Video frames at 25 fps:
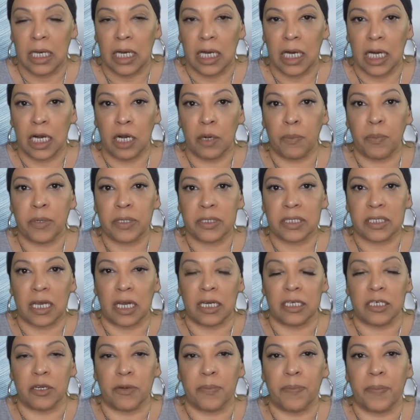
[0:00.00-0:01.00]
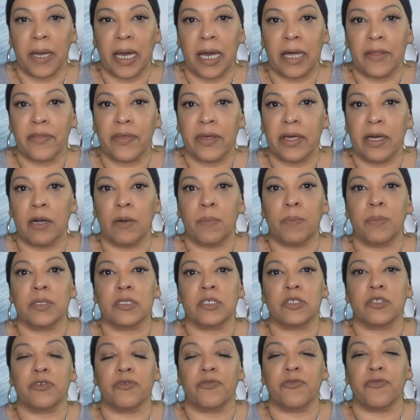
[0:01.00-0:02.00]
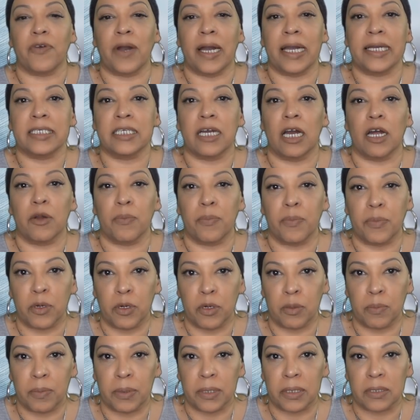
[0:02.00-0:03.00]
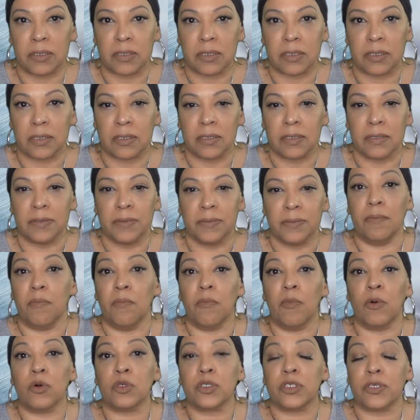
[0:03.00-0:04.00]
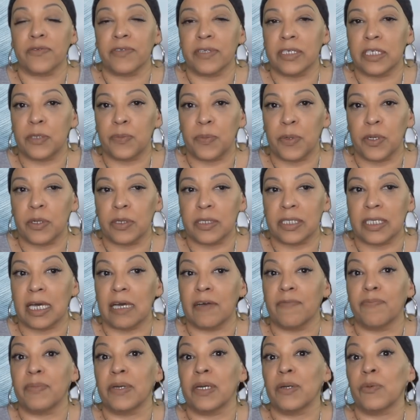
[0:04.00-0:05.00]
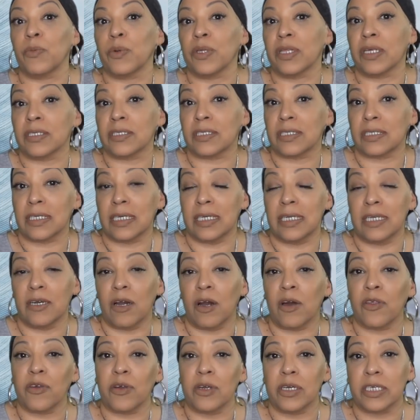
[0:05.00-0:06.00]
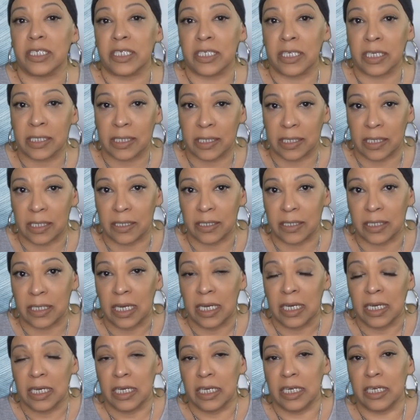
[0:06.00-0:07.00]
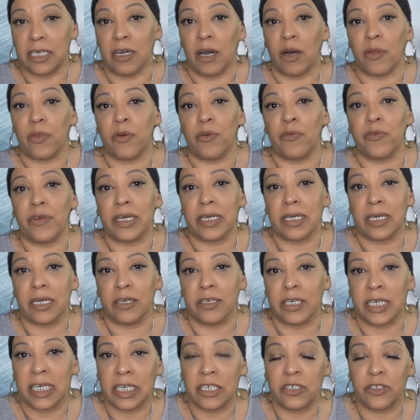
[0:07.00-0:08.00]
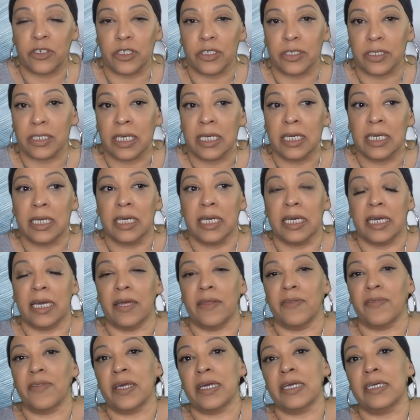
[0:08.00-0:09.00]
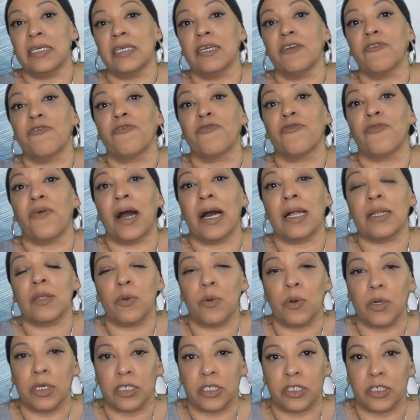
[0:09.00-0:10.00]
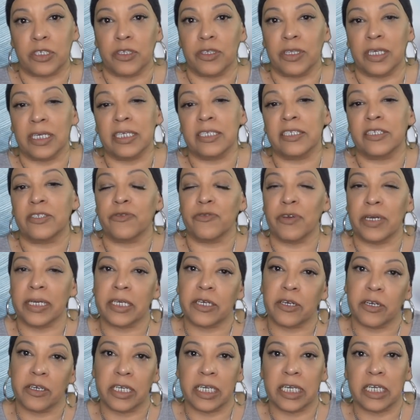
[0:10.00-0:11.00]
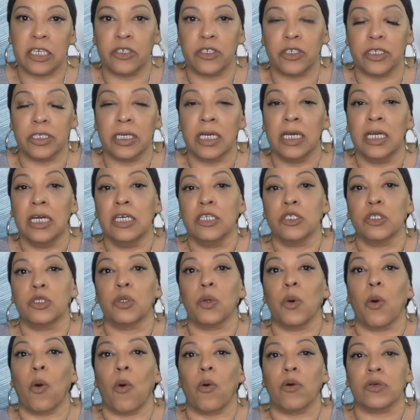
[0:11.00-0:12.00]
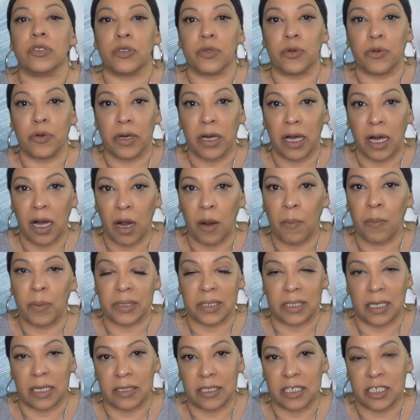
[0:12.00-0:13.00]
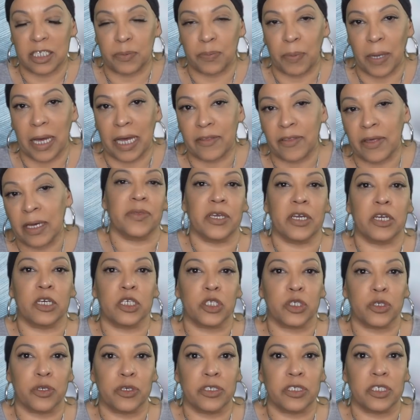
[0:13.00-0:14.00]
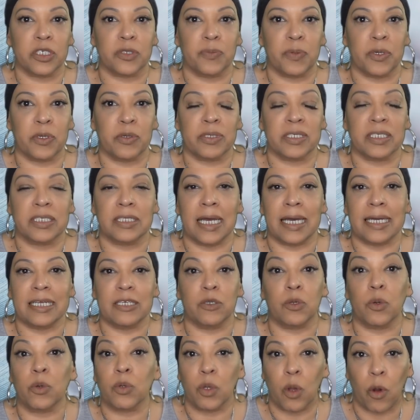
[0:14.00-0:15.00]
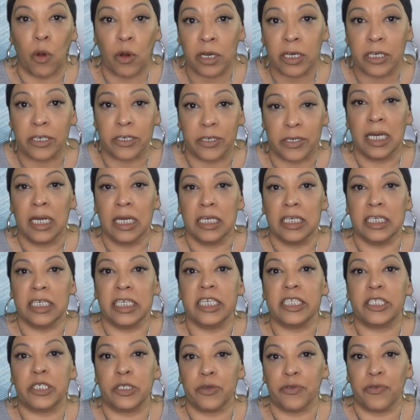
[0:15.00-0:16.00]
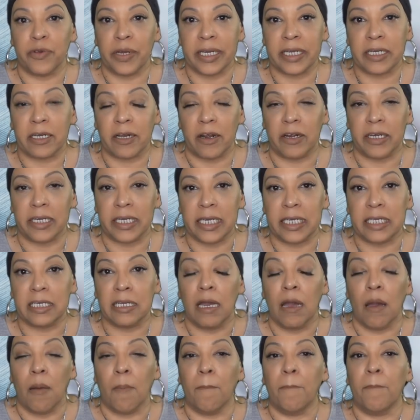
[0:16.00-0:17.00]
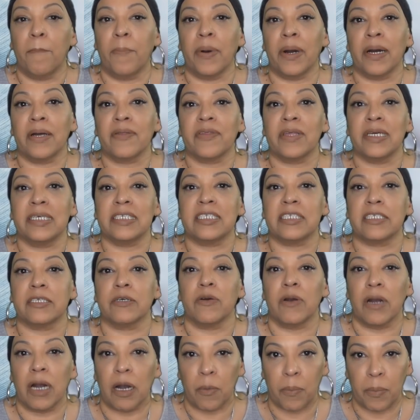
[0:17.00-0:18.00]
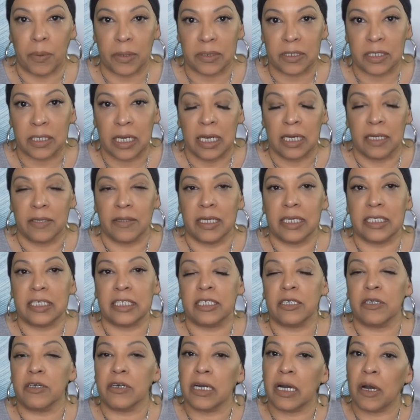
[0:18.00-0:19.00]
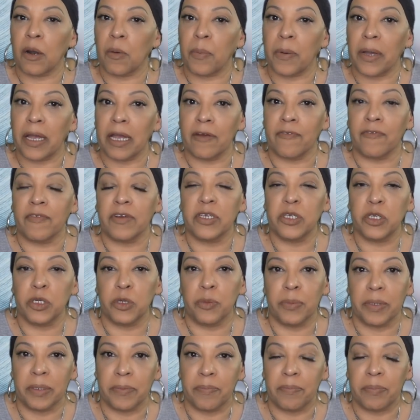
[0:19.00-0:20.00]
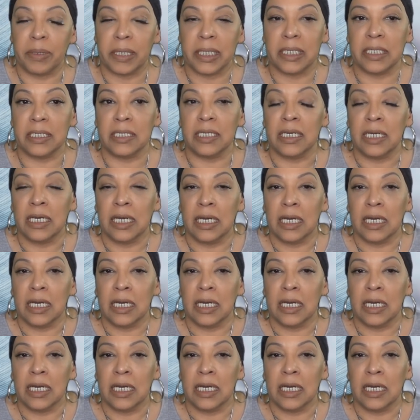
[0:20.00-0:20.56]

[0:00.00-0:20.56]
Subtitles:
on our path, help us to find our purpose. Most of these spirits have been with us in other existence, in other reincarnations, and they follow us to this reincarnation to also help us on this path. There are certain spirits that no longer need to reincarnate, but they still help us. They still help every human being